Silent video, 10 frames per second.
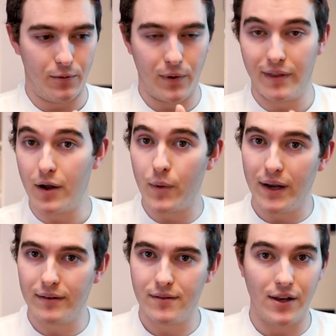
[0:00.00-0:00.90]
you know, where they
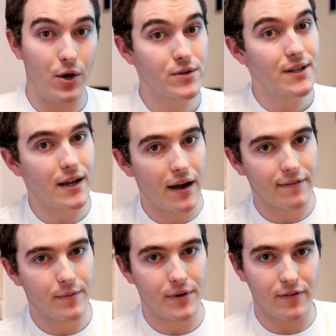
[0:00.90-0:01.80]
went, the notes they
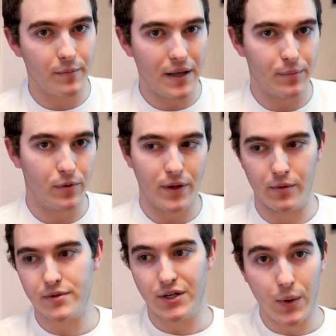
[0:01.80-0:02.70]
got from different people, whether
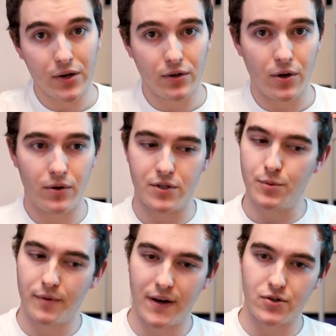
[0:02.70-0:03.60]
it was a director note, a
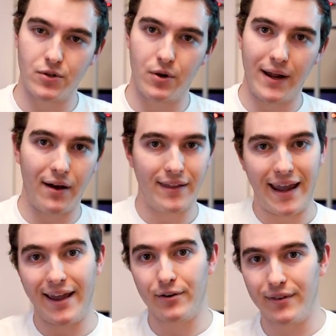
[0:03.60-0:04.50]
supervisor note, how they
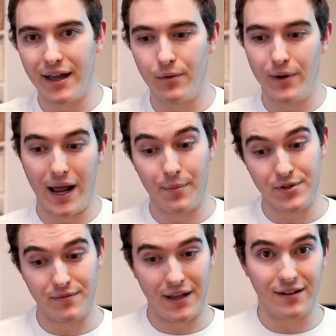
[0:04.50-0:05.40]
handled that, what
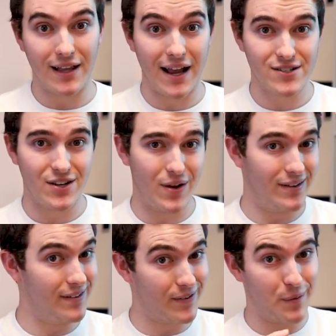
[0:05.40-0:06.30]
happens if they clashed and you
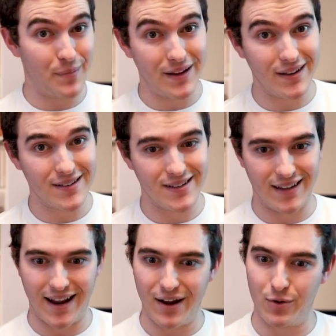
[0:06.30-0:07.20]
had different opinions, and
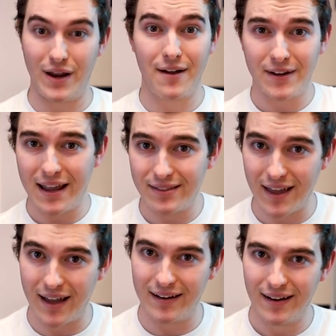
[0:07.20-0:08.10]
like, how do you navigate
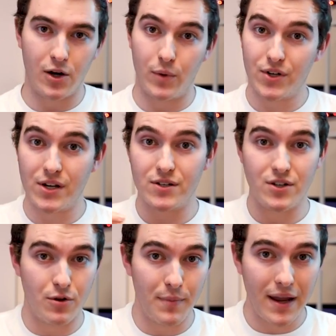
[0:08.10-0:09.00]
that? You know, what changes
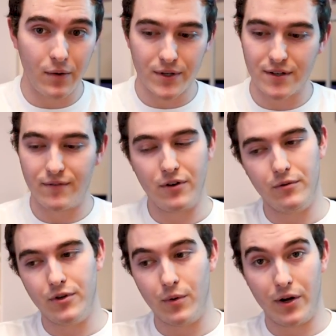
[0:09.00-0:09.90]
do you make? What stuff do you
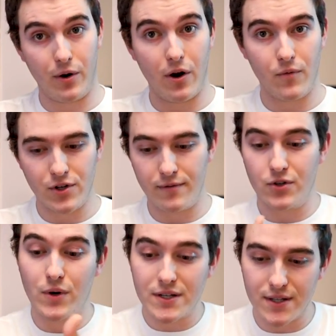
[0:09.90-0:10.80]
do on your own once you've
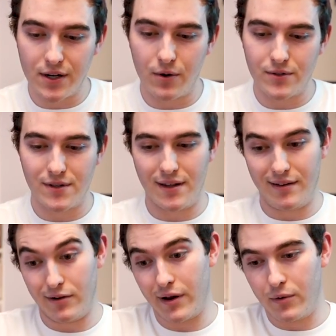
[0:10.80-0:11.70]
addressed the notes? And then
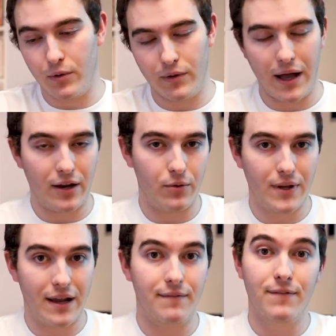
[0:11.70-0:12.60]
like, okay, cool, how do you
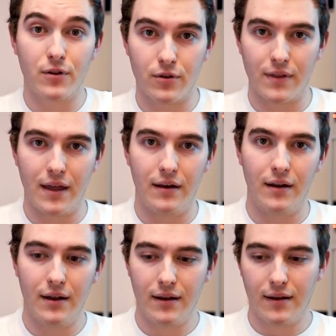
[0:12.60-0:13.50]
take it further then,
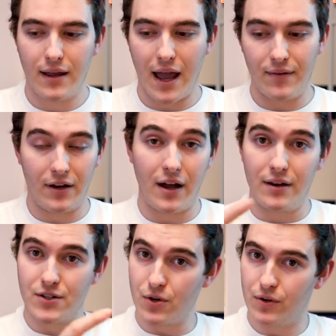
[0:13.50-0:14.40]
having
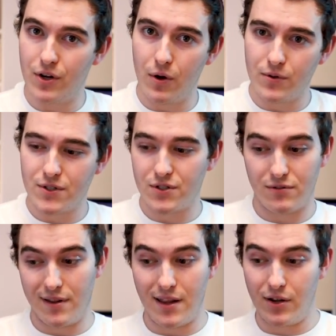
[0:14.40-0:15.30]
gotten certain notes,
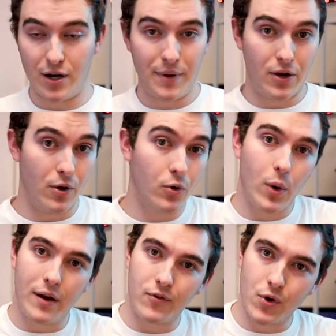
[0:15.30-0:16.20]
and then you gotta make your own creative